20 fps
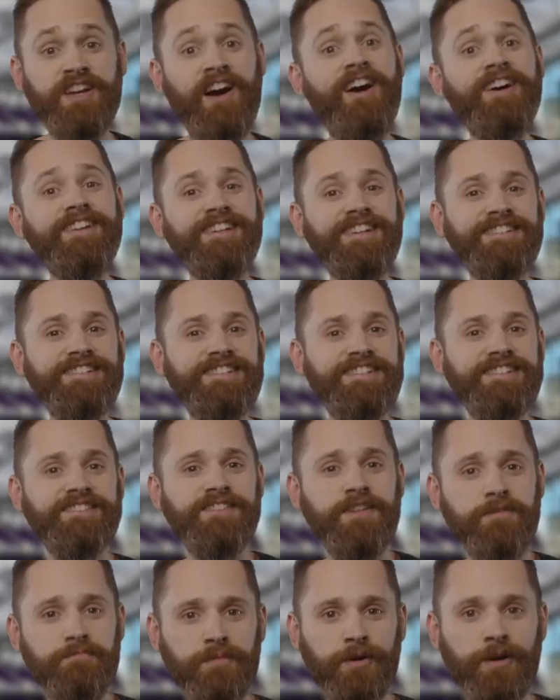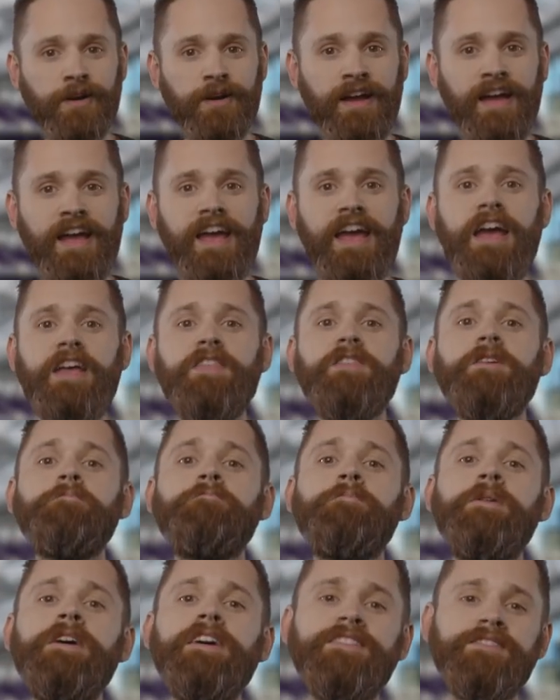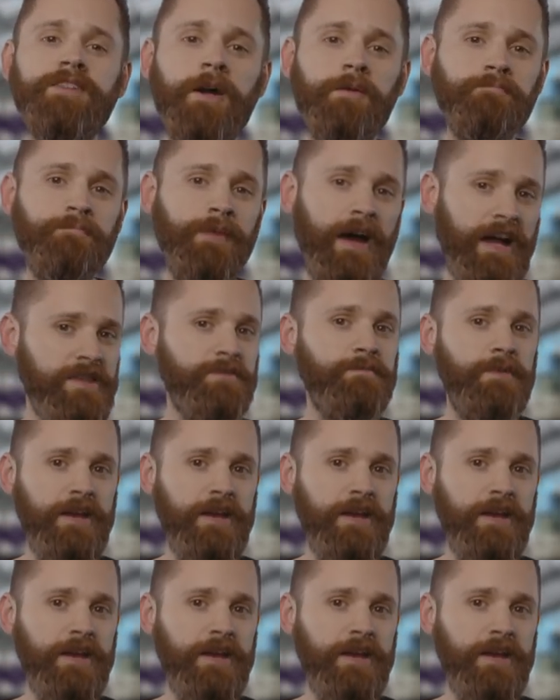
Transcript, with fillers: cut in December, and then picked up by the